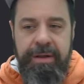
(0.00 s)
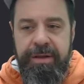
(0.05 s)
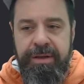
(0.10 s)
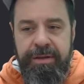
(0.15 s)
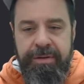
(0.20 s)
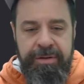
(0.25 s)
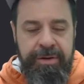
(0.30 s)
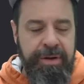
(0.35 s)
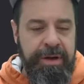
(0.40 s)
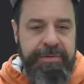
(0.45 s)

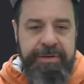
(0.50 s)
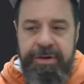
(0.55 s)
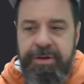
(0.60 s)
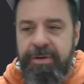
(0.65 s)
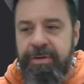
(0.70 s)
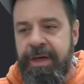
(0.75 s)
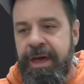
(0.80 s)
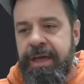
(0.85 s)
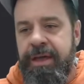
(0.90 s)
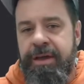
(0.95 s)
You don't have to do
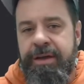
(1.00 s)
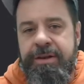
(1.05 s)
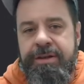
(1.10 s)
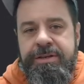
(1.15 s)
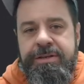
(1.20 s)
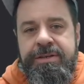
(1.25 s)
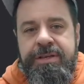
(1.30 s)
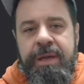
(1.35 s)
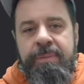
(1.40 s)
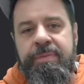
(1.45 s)
that. You can
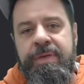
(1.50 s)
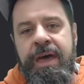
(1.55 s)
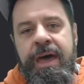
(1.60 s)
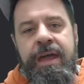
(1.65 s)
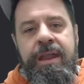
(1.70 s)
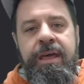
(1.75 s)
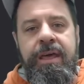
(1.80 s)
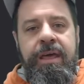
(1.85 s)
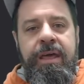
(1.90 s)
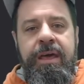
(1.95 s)
just skip
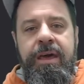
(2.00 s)
that.